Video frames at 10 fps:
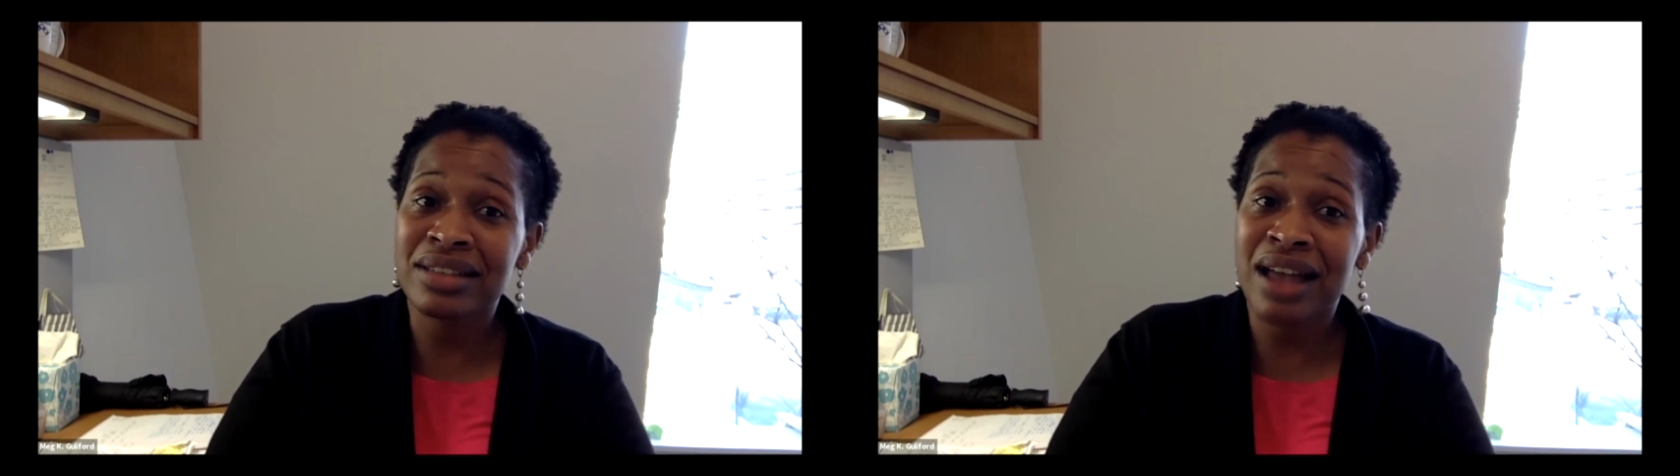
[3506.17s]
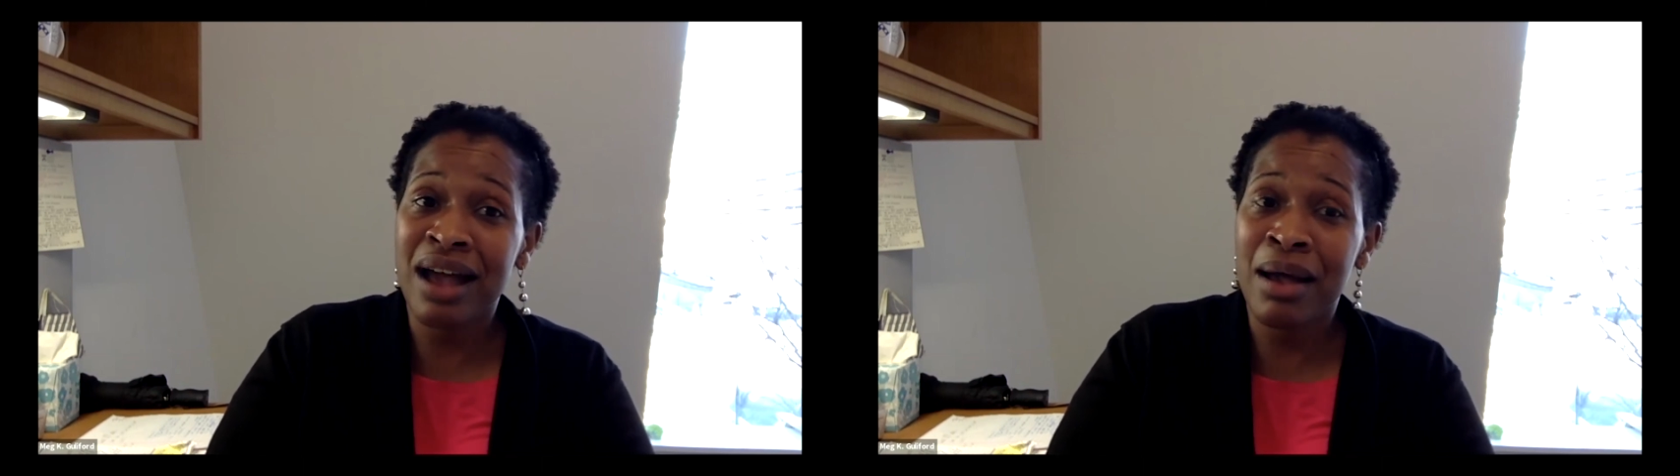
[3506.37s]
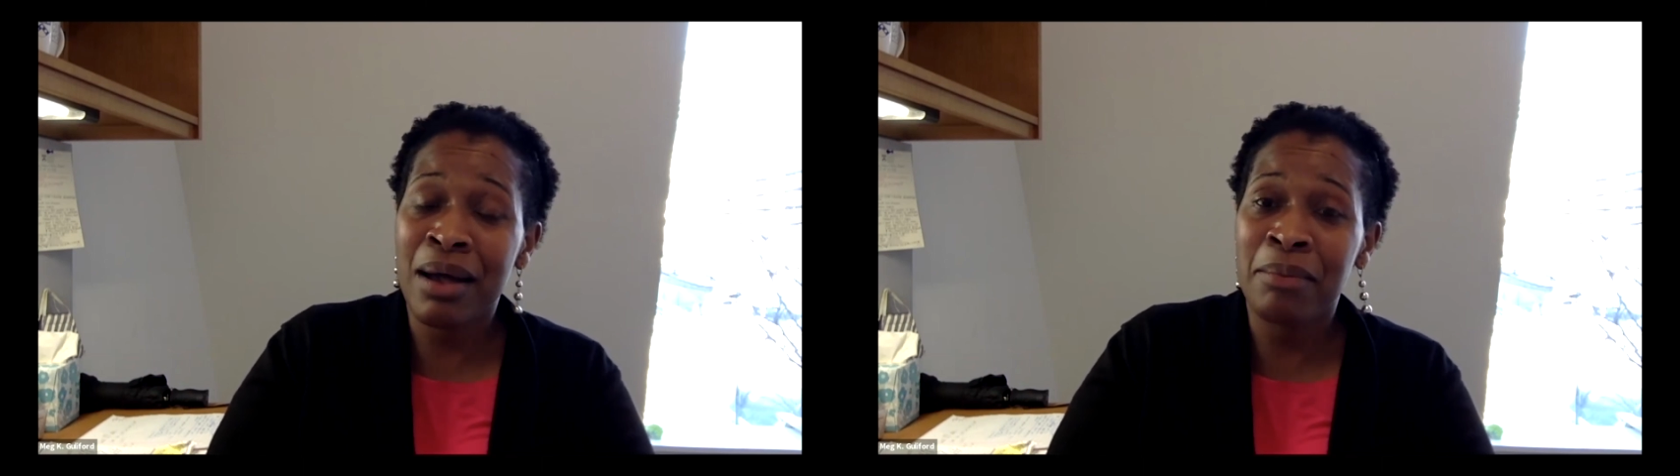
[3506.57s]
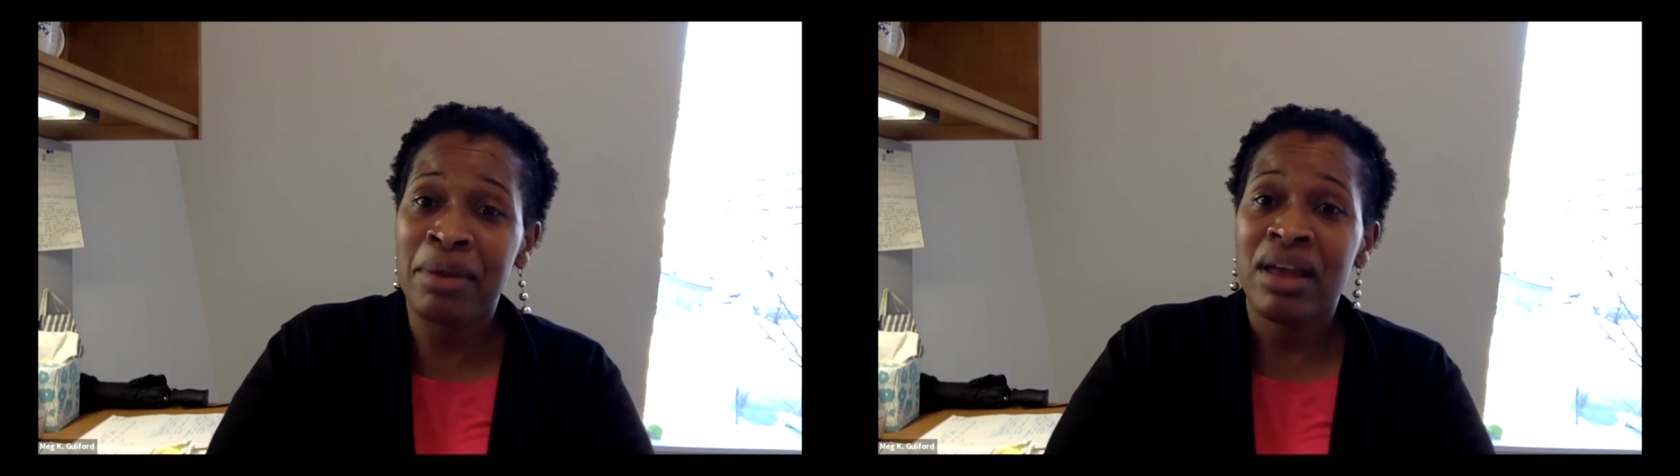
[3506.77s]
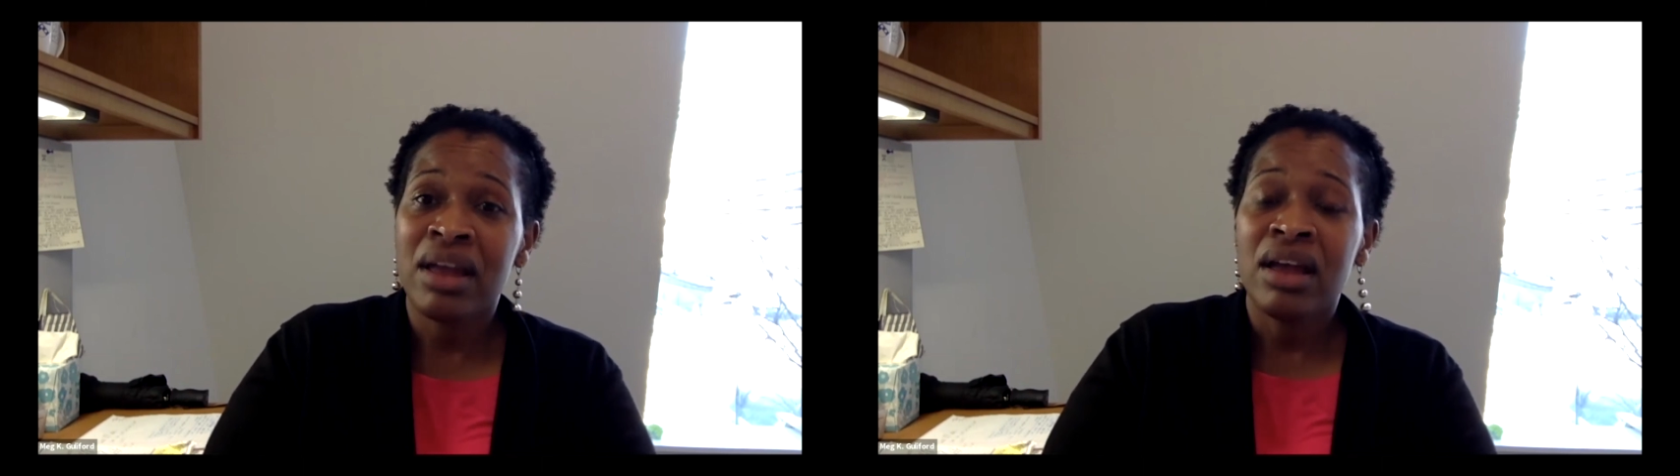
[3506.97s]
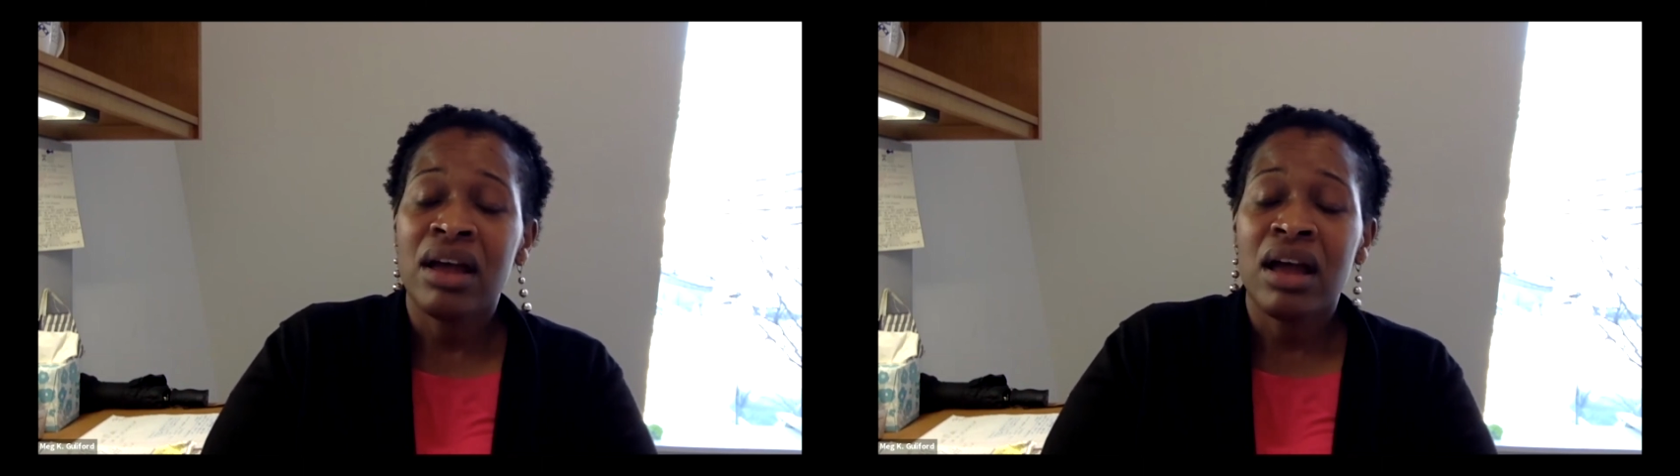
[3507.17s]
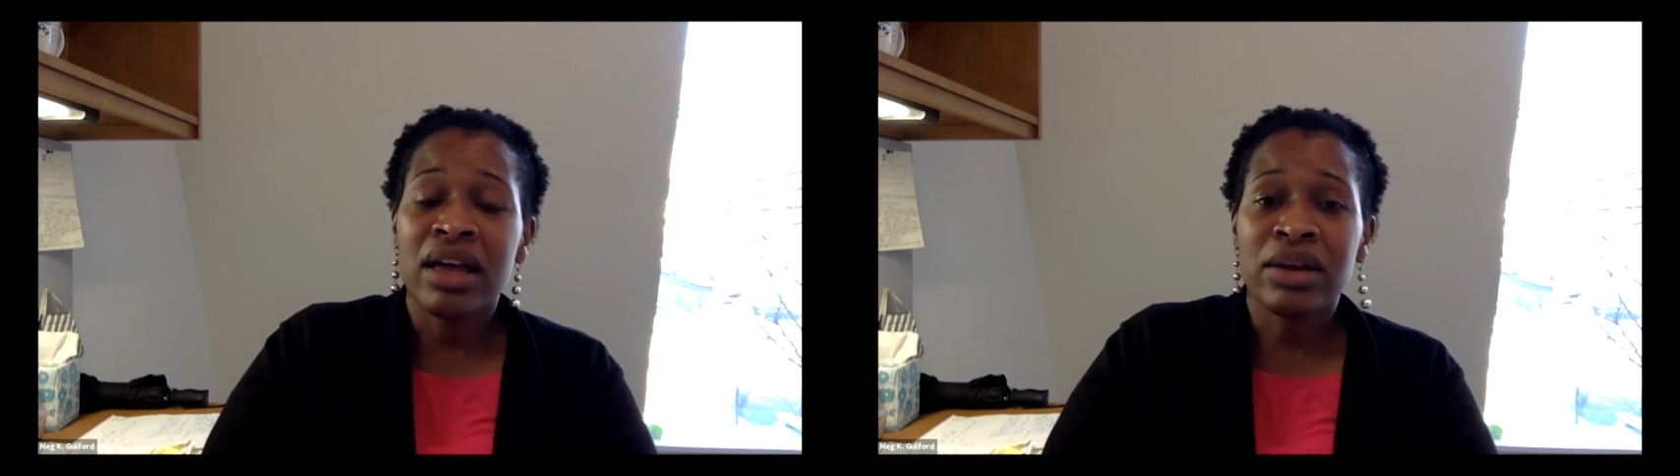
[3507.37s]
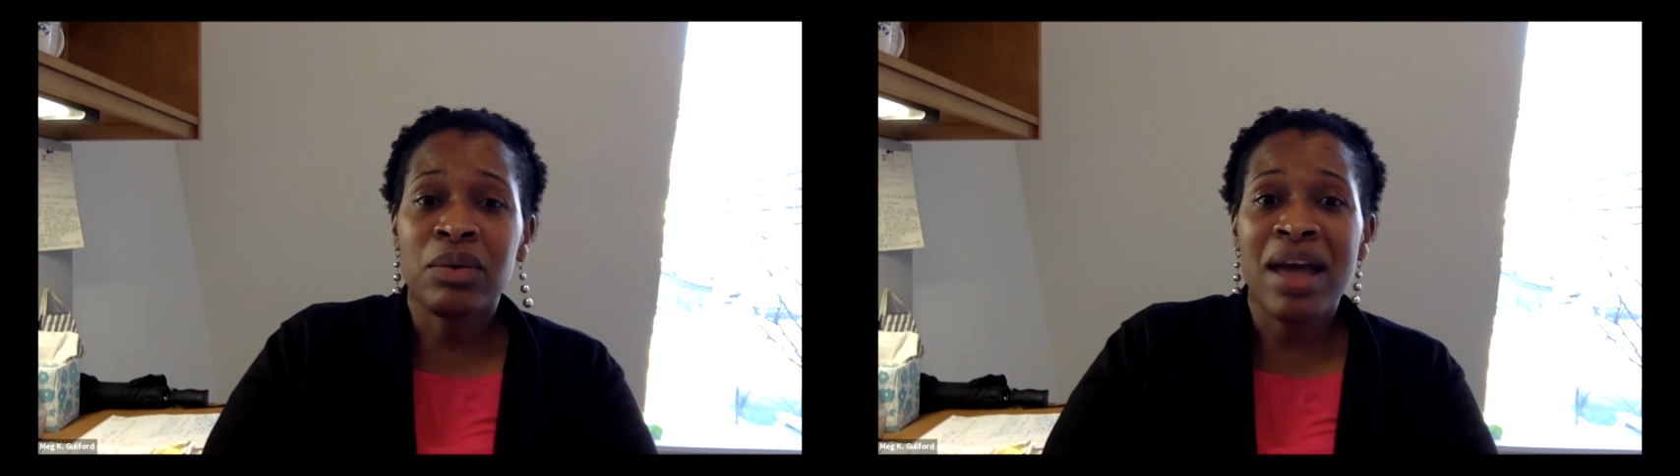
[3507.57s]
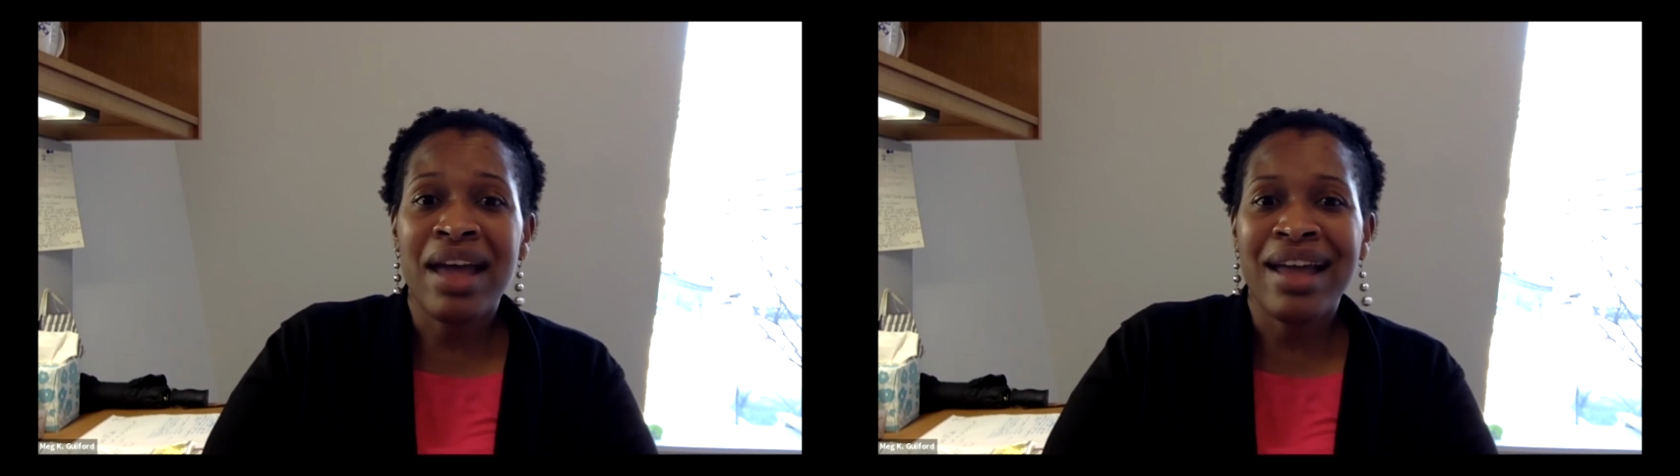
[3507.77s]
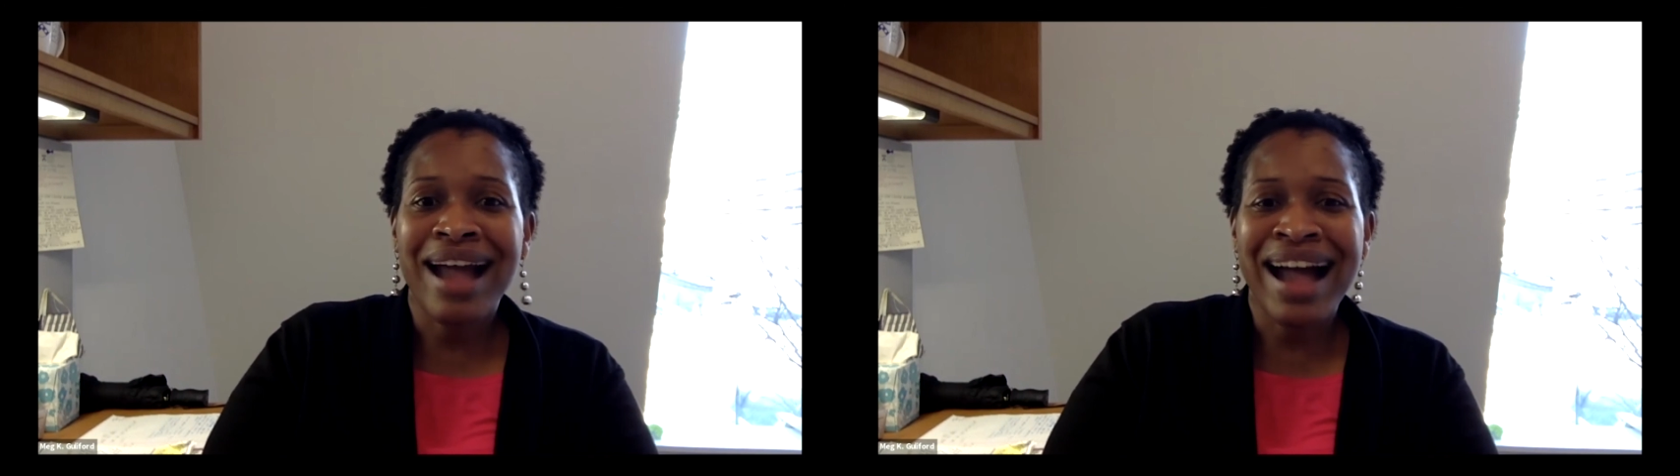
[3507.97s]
In a way,